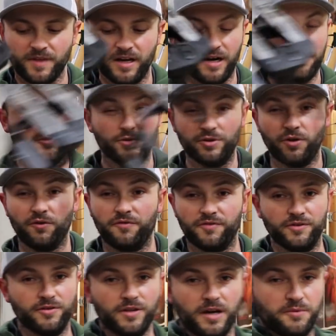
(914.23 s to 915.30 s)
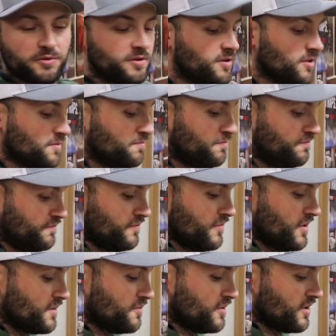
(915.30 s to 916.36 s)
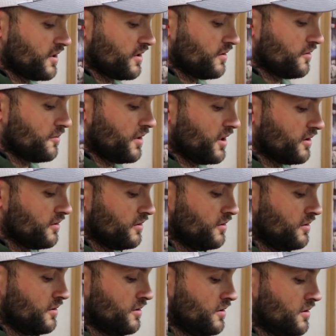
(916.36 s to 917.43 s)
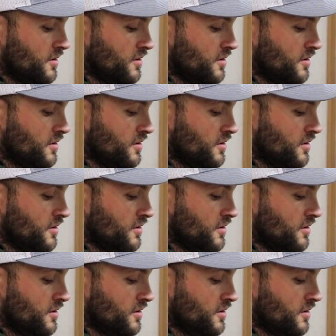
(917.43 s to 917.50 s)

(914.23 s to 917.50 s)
And I really don't feel that with this particular model.